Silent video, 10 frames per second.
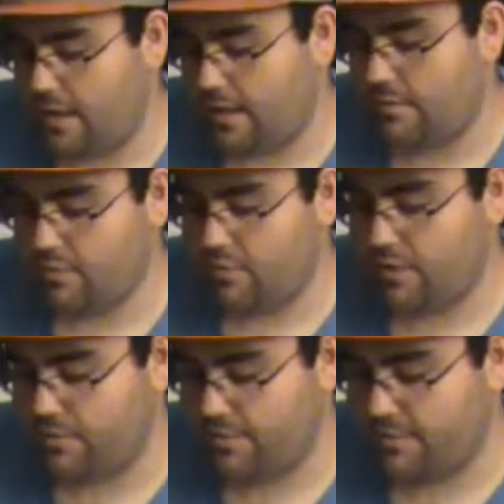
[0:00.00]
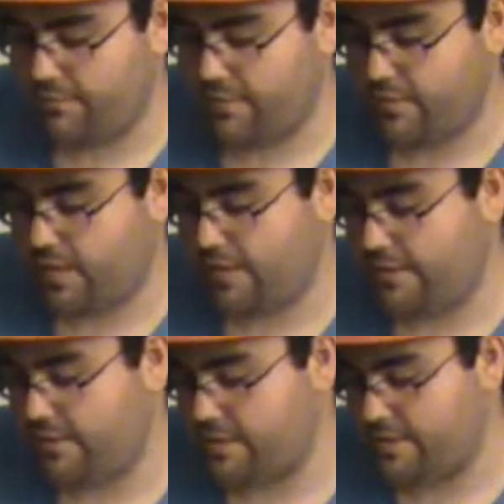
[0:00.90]
Games Ahoy specifically, and
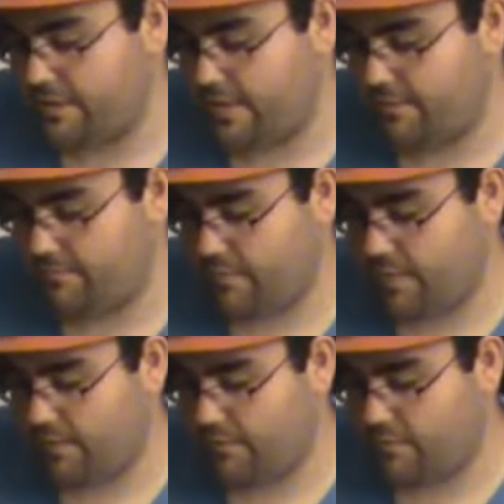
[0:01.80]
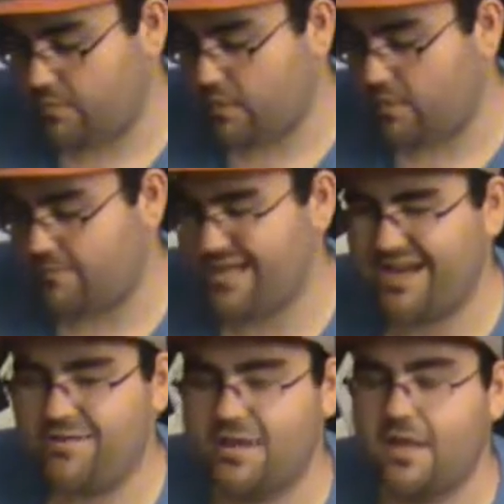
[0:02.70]
then they're just not, you know, good enough
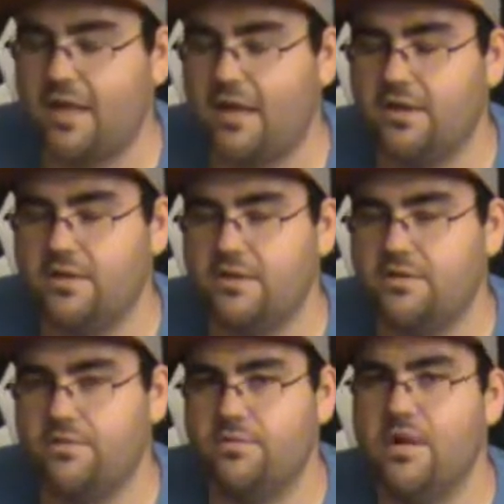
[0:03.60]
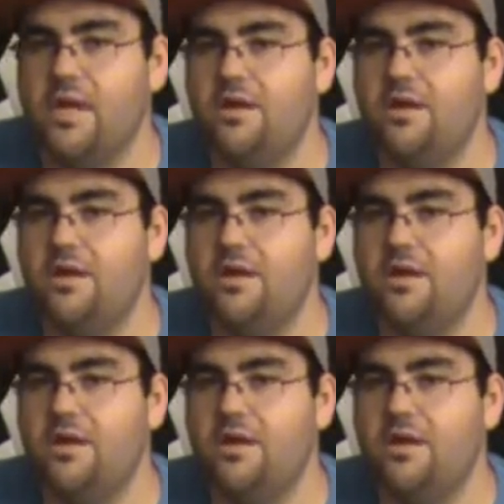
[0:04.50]
titles, I guess, to,